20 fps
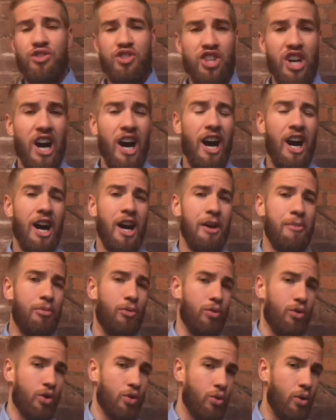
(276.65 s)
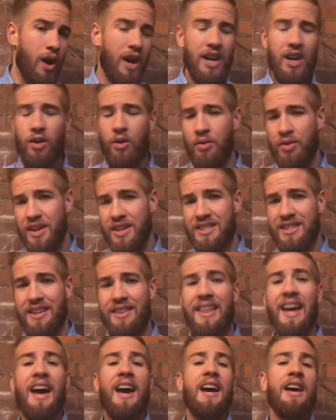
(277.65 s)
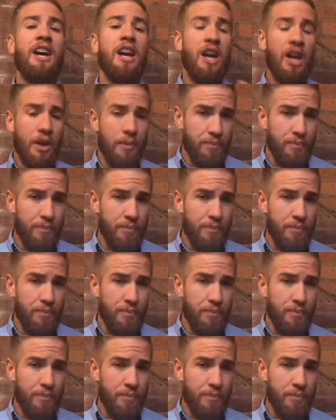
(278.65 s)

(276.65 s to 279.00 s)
job or credit or things like that,